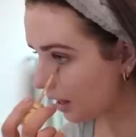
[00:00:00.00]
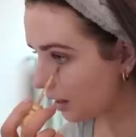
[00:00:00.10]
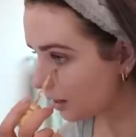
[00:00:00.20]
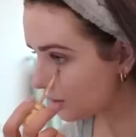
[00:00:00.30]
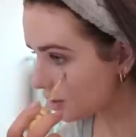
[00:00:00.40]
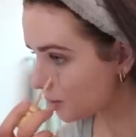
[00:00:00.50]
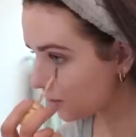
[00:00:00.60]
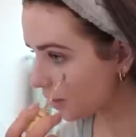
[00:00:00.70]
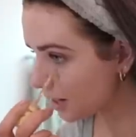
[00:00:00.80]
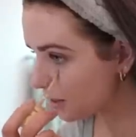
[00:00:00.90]
Uh, just
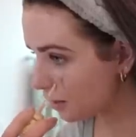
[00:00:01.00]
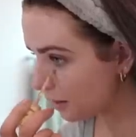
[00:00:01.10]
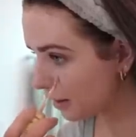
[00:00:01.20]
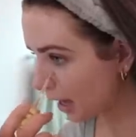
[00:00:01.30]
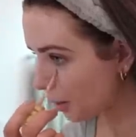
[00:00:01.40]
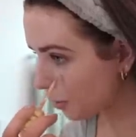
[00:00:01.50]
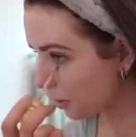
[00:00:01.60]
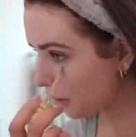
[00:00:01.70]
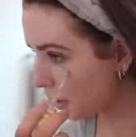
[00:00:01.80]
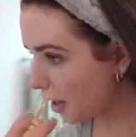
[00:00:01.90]
before I turned the camera
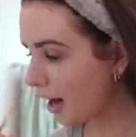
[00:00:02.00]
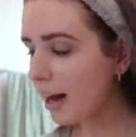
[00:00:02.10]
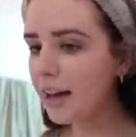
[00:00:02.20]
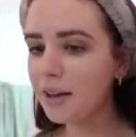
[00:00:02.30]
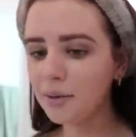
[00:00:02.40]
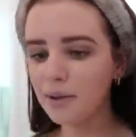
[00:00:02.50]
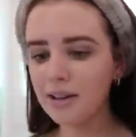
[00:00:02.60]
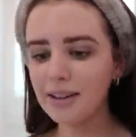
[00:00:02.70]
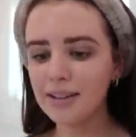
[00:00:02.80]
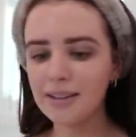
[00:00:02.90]
on, I
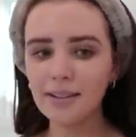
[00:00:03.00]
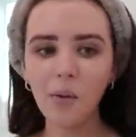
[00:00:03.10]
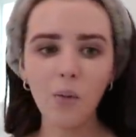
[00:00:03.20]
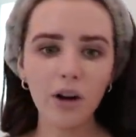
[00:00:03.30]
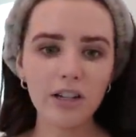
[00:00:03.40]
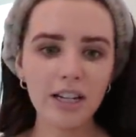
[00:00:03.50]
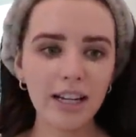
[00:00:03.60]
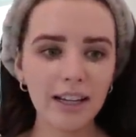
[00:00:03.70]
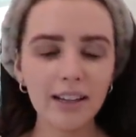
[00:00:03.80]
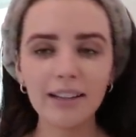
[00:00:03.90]
was
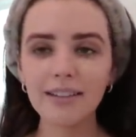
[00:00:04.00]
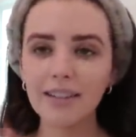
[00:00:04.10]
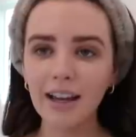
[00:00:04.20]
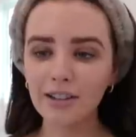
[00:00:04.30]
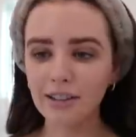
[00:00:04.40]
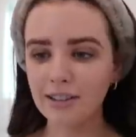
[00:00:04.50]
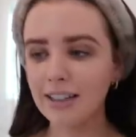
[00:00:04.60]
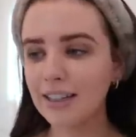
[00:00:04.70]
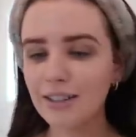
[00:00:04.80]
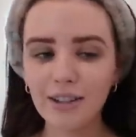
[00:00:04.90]
watching slash
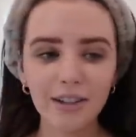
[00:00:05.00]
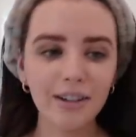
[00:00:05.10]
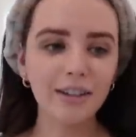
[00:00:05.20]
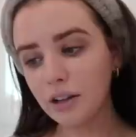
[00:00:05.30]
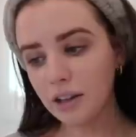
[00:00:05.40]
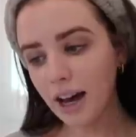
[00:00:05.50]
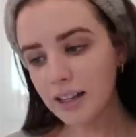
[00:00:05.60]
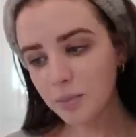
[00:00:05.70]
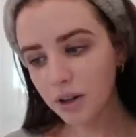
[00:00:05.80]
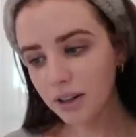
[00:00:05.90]
listening to the Good
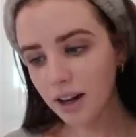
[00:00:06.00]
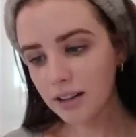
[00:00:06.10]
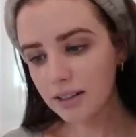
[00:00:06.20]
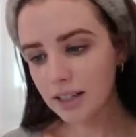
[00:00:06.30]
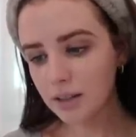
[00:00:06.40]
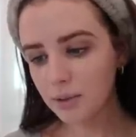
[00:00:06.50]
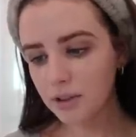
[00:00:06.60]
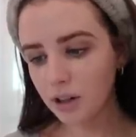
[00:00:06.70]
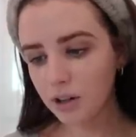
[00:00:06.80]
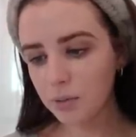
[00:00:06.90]
Guys podcast. It's with
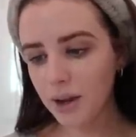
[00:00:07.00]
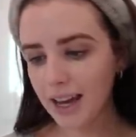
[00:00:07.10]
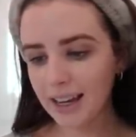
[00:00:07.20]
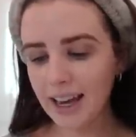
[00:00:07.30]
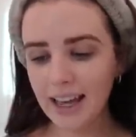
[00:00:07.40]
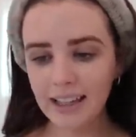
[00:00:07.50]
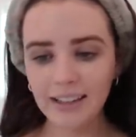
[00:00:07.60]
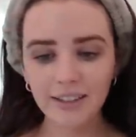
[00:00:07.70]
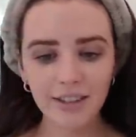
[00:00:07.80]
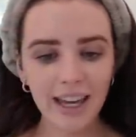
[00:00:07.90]
Josh Peck
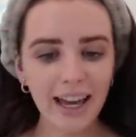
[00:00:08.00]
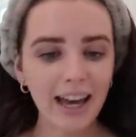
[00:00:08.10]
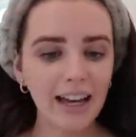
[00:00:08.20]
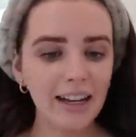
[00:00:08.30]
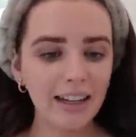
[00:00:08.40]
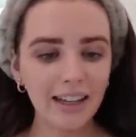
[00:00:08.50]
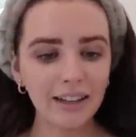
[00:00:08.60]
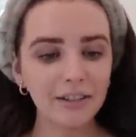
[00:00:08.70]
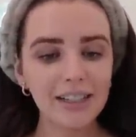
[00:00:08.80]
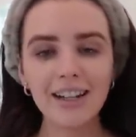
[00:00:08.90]
and they had
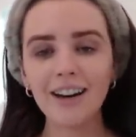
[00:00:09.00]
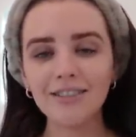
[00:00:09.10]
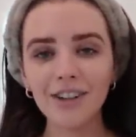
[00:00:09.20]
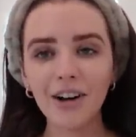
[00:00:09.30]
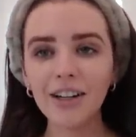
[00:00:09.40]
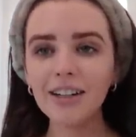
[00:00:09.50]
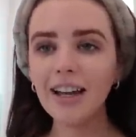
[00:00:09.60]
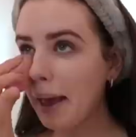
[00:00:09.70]
Hilary Duff on